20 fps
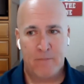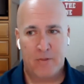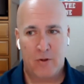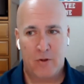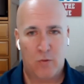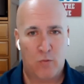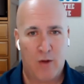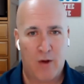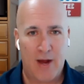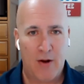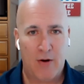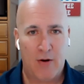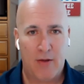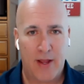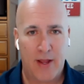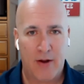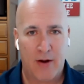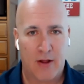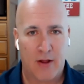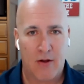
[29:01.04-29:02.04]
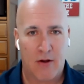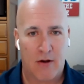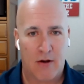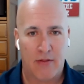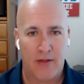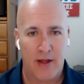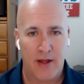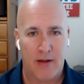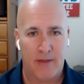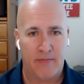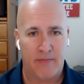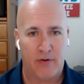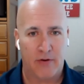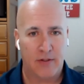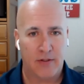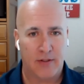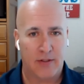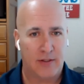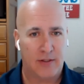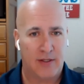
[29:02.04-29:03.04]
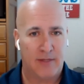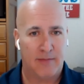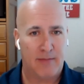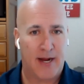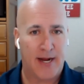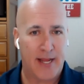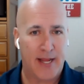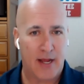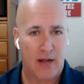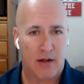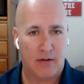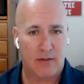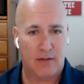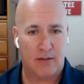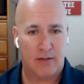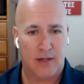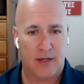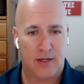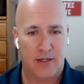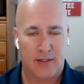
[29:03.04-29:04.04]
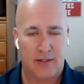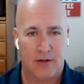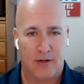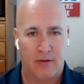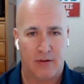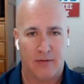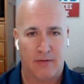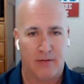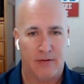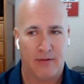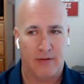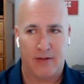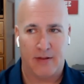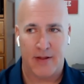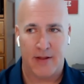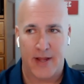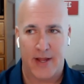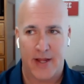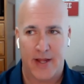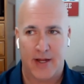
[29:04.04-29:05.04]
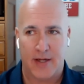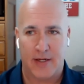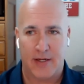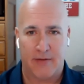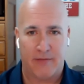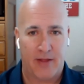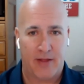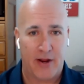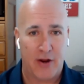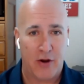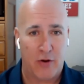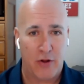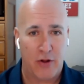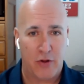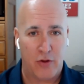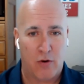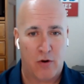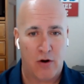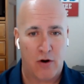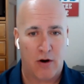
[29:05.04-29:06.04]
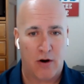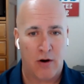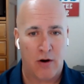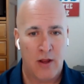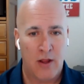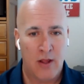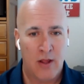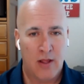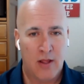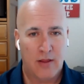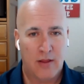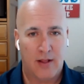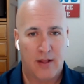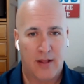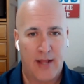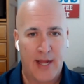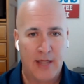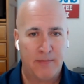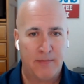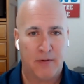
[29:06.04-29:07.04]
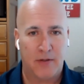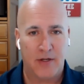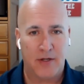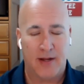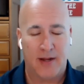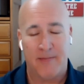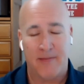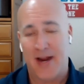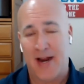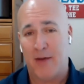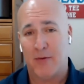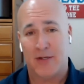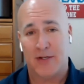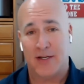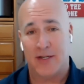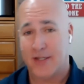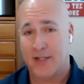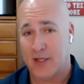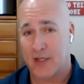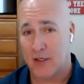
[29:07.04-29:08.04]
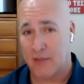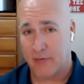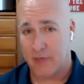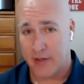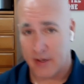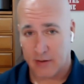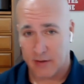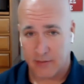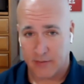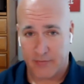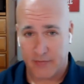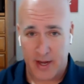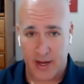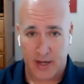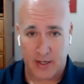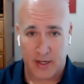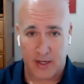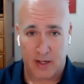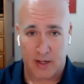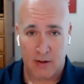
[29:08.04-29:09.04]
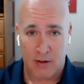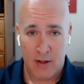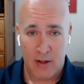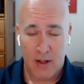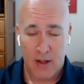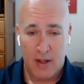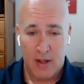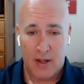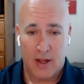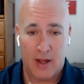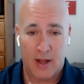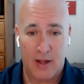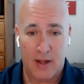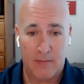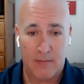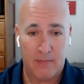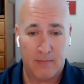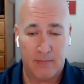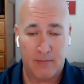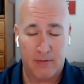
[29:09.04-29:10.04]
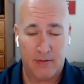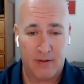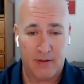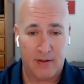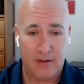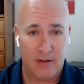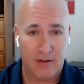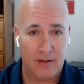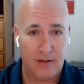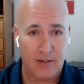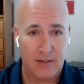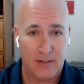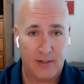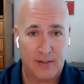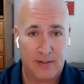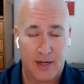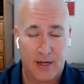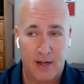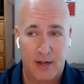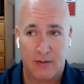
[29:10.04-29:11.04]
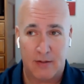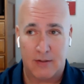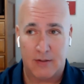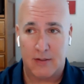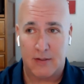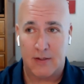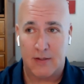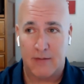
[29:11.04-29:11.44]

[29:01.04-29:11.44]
Why are they going to call them versus somebody else? And so the, the thing is, if they know who you are, the last person, I mean, I was in sales for years, if you can't tell. Um, sales,